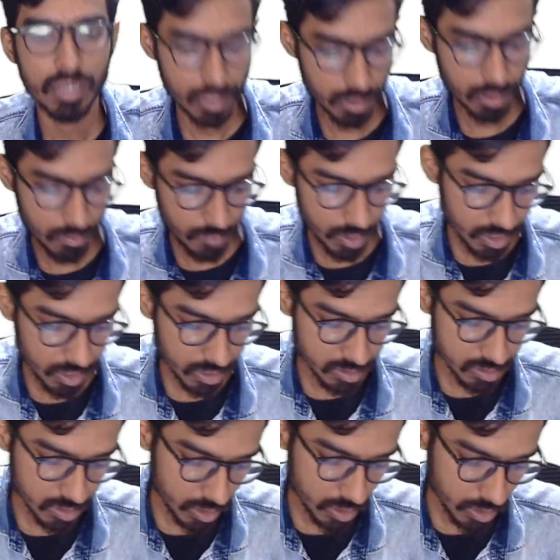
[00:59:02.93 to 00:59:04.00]
And B is
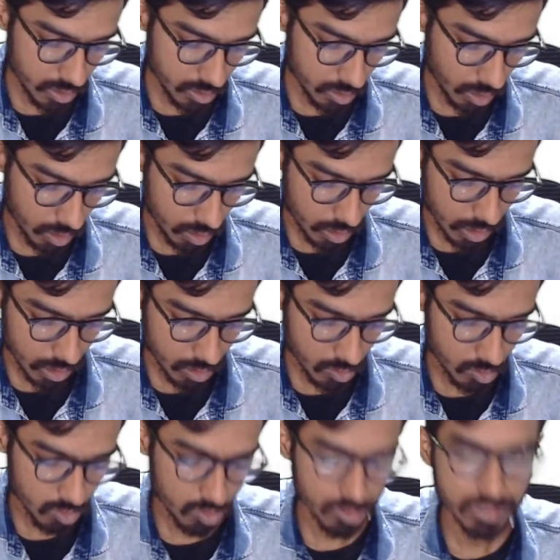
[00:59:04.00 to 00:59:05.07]
the
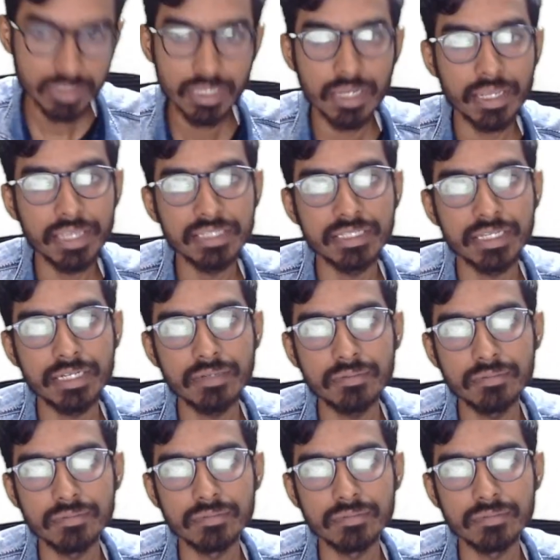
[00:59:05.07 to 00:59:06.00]
closed region